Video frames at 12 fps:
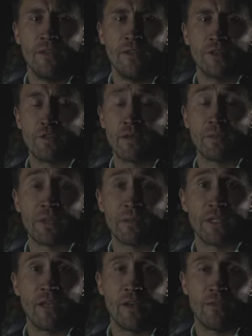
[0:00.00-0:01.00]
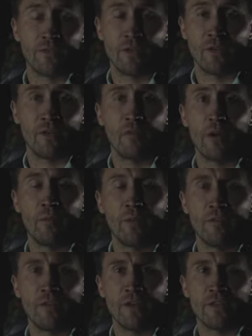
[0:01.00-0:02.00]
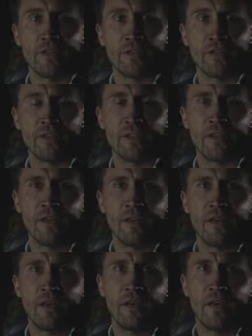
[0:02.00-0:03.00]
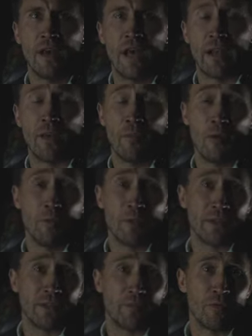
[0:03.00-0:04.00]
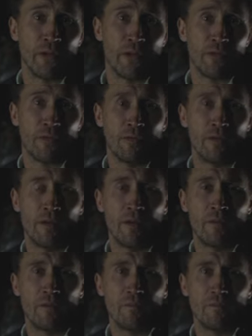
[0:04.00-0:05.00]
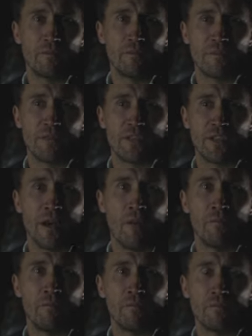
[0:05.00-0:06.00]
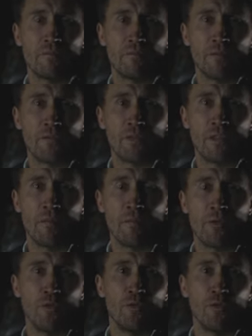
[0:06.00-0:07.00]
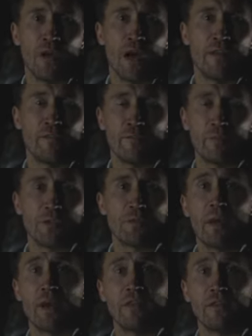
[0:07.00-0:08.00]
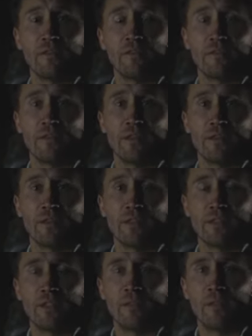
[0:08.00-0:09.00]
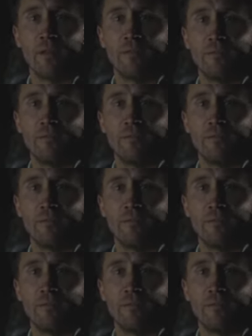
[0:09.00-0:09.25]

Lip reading: The trips themselves are incredible adventures, and I'm hoping to bring, you know, some new kind of perspective to the club.